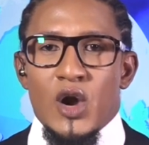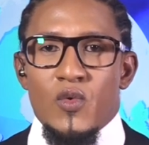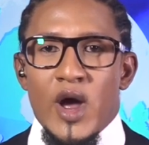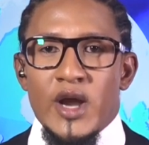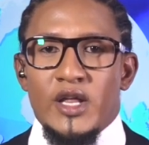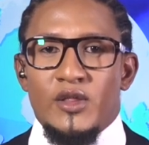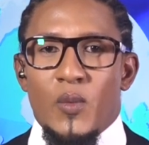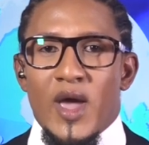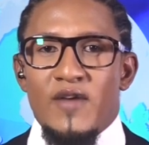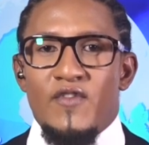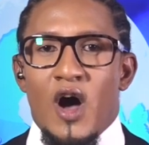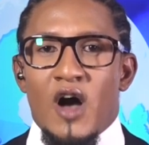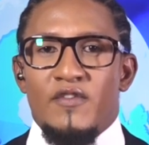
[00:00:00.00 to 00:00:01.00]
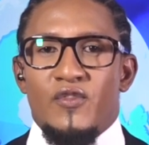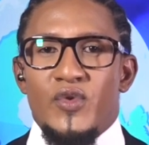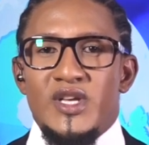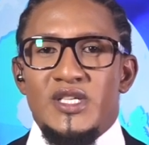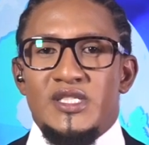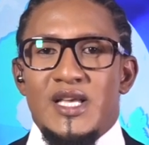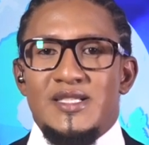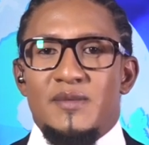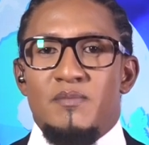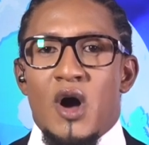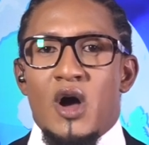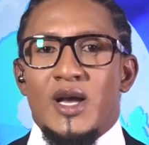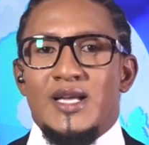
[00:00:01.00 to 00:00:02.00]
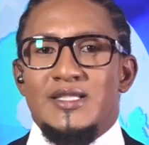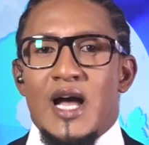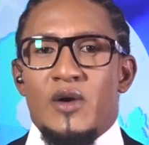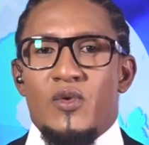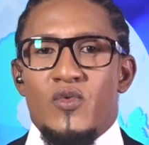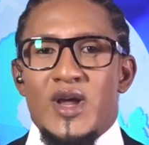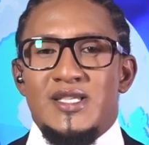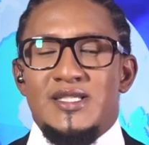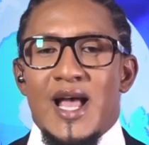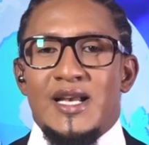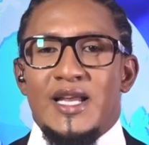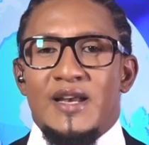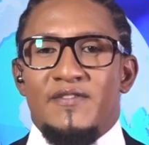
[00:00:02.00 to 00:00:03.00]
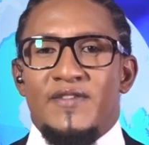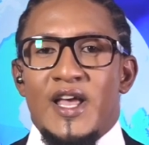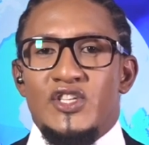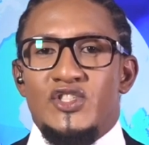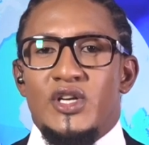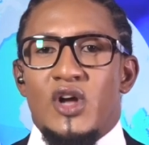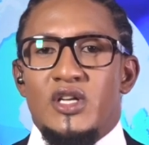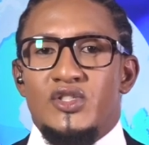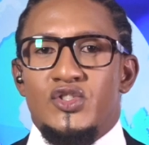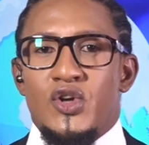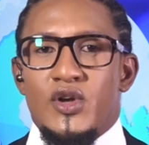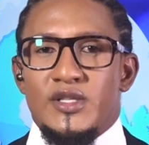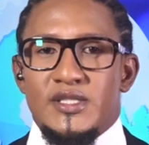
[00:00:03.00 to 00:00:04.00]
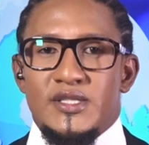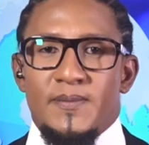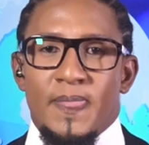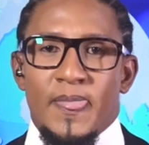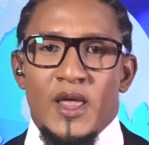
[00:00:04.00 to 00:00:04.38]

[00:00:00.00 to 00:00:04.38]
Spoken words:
riding the wave of recent market unrest and inflation concerns.